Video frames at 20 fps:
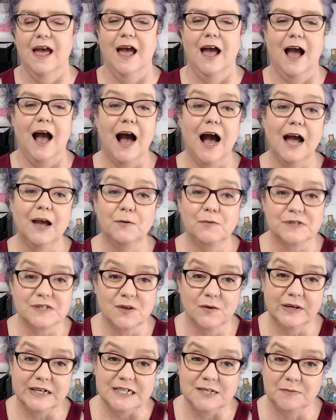I was
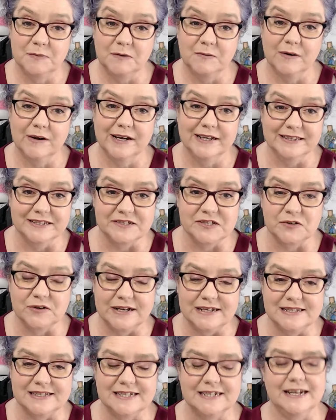going to be wearing this
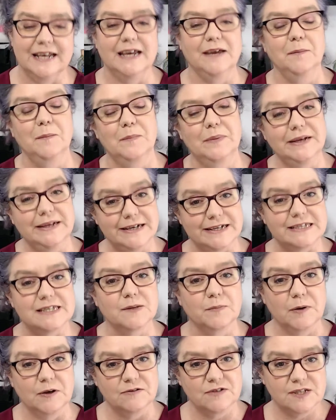dress today, but it is
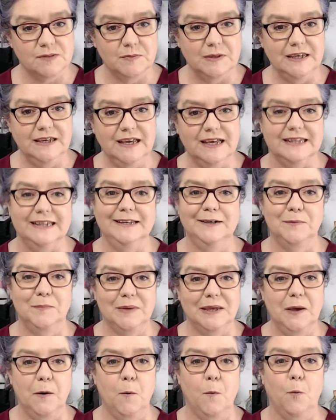supposed to be a little
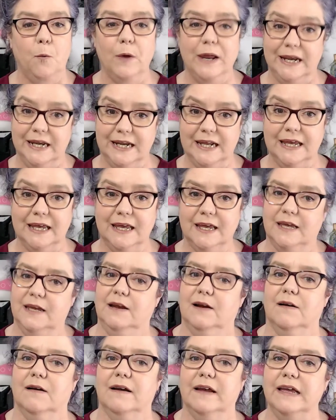bit windy
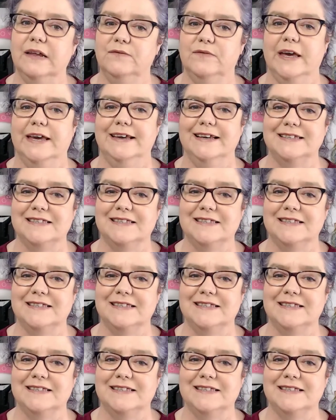here in Vegas